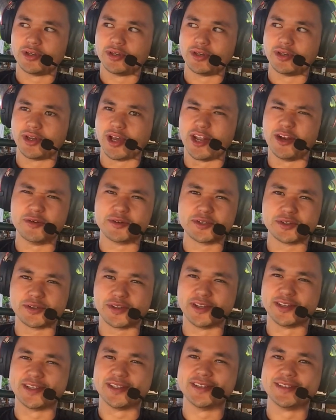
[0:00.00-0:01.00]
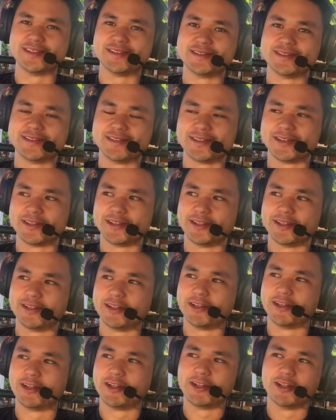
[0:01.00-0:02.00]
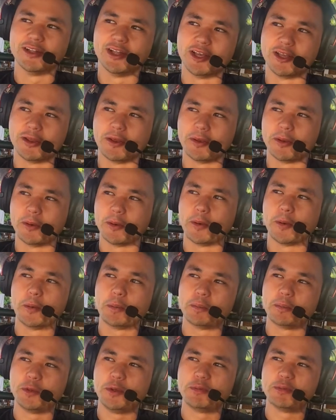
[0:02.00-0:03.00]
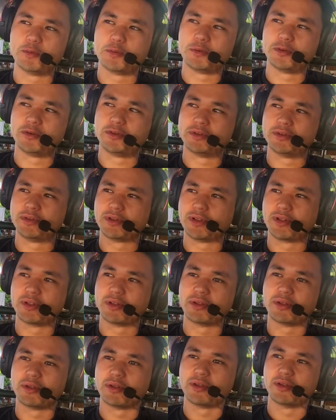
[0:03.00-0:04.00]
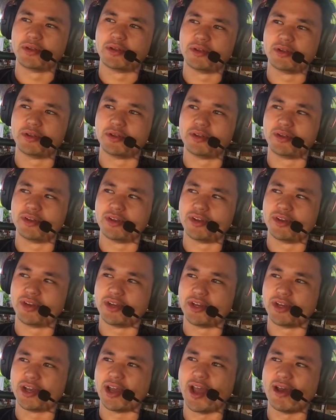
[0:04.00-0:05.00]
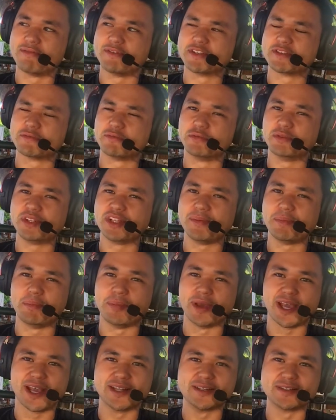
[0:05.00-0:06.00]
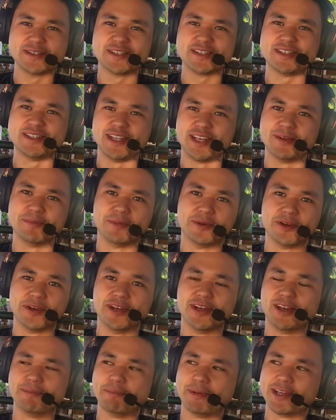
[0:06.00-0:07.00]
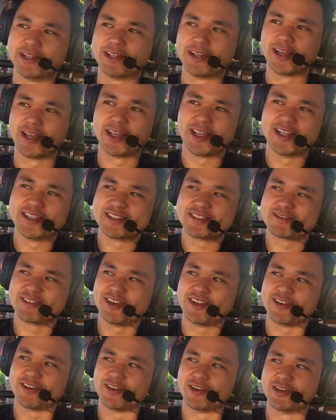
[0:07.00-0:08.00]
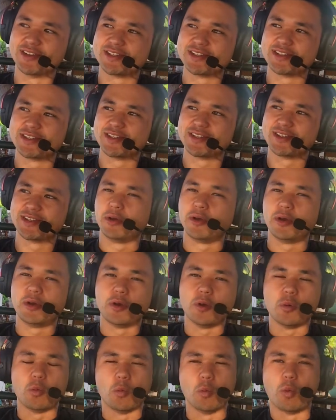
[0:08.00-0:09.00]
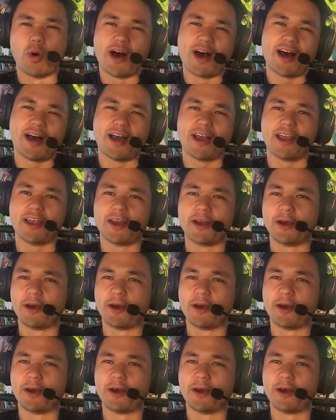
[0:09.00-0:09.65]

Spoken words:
I know what you're thinking. Like, people have this really bad stigma against credit cards. Why?